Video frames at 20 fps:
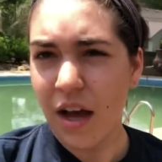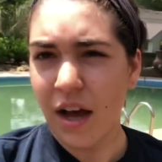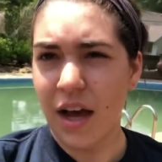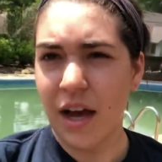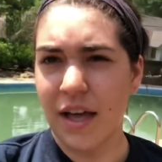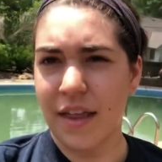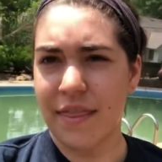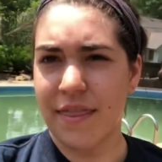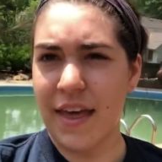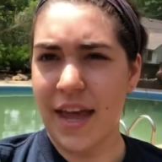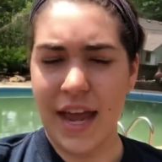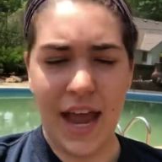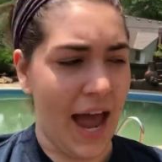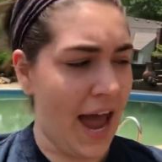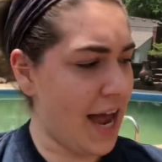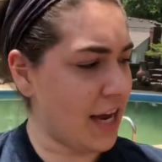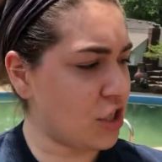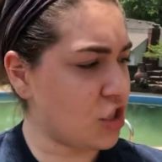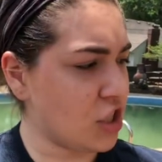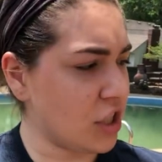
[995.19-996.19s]
Uh, they
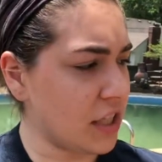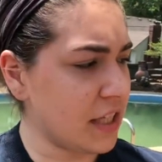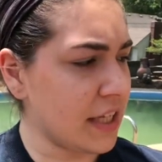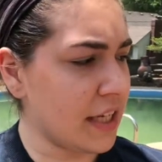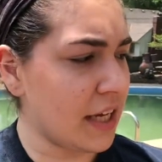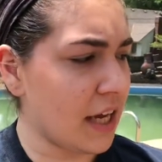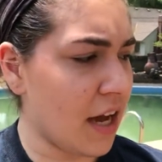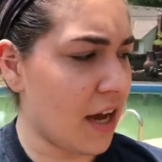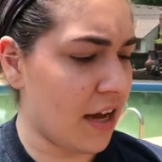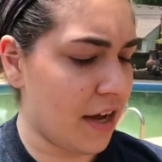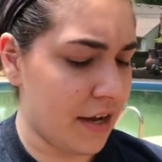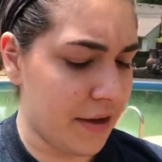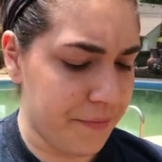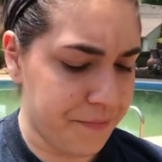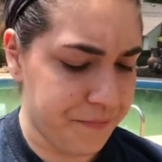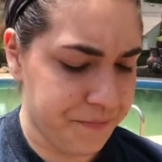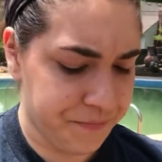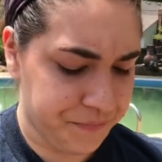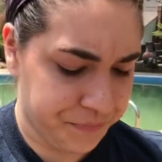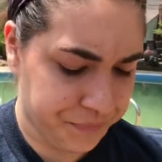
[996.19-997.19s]
actually,
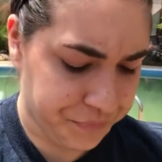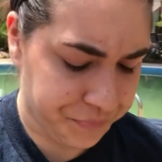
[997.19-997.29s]
um,